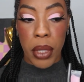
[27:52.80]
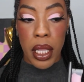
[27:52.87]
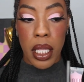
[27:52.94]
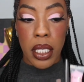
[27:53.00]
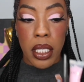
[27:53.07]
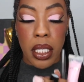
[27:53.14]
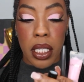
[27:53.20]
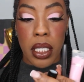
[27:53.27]

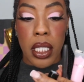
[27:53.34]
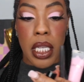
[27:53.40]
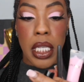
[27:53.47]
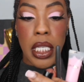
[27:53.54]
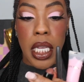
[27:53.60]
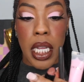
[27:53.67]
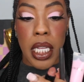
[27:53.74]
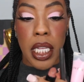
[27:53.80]
This is the
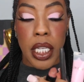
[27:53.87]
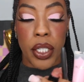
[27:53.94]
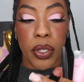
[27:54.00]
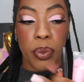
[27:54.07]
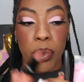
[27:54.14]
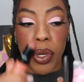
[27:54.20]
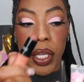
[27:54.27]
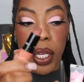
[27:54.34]
Teddy
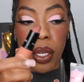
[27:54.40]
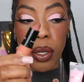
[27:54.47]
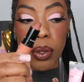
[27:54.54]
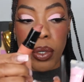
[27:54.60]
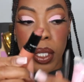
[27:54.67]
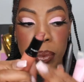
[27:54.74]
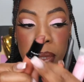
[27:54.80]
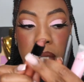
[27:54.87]

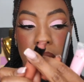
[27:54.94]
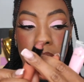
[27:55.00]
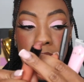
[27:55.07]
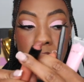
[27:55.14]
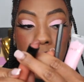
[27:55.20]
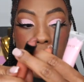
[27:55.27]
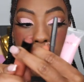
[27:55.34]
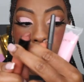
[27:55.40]
2.0
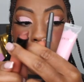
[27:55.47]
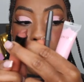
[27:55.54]
lipstick. As you